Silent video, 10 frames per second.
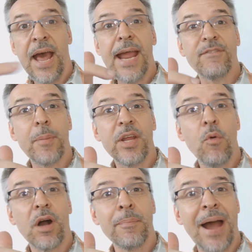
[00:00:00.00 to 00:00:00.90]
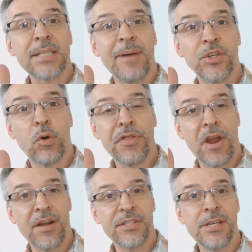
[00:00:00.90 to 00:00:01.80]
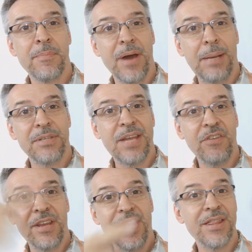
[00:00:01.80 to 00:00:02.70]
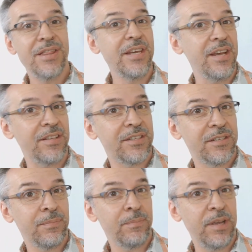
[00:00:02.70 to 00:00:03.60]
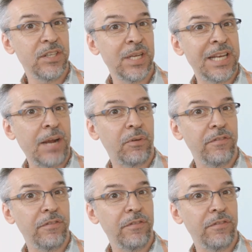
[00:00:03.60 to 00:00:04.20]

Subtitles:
Hey everybody, welcome back to Magic Orthodoxy. My name's David, and this is a deck